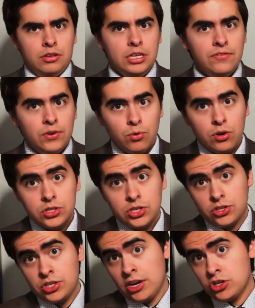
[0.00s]
Even worse,
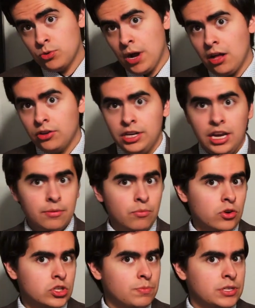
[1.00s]
sexuality, and
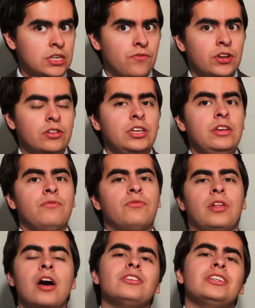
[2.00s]
more specifically,
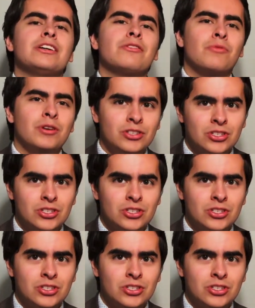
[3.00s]
flaunting one's